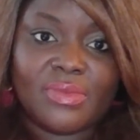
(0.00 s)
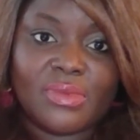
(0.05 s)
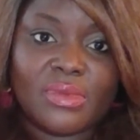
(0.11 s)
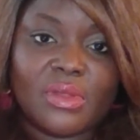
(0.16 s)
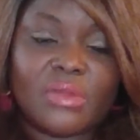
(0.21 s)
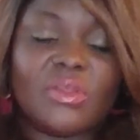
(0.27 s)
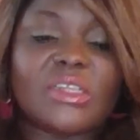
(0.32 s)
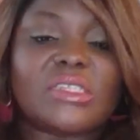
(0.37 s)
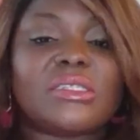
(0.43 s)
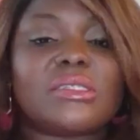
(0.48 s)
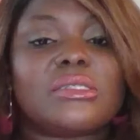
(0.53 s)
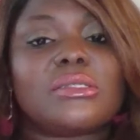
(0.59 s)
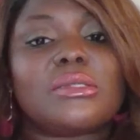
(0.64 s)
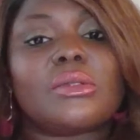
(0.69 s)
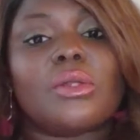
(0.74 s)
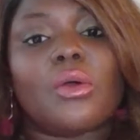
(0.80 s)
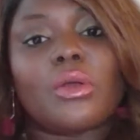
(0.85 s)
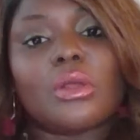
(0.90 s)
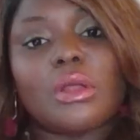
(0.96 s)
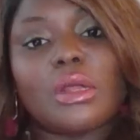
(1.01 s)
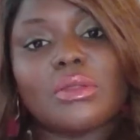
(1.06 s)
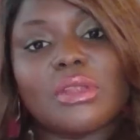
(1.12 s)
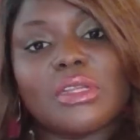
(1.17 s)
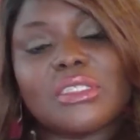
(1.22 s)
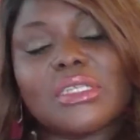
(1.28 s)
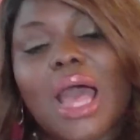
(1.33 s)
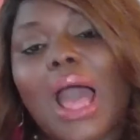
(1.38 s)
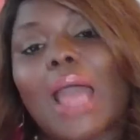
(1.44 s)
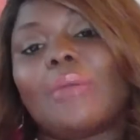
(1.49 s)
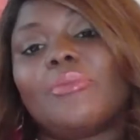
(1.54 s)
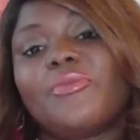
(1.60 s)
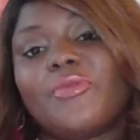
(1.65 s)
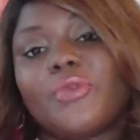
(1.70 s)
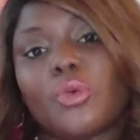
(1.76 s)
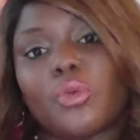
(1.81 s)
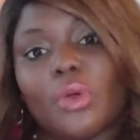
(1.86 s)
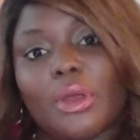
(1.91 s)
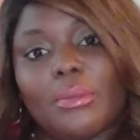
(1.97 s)
This is the time
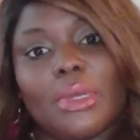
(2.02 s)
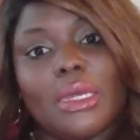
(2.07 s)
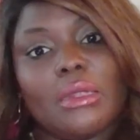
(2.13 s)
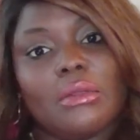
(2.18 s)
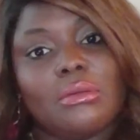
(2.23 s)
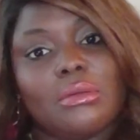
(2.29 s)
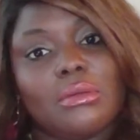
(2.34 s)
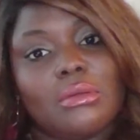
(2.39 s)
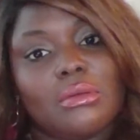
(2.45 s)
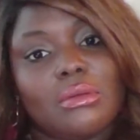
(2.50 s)
for women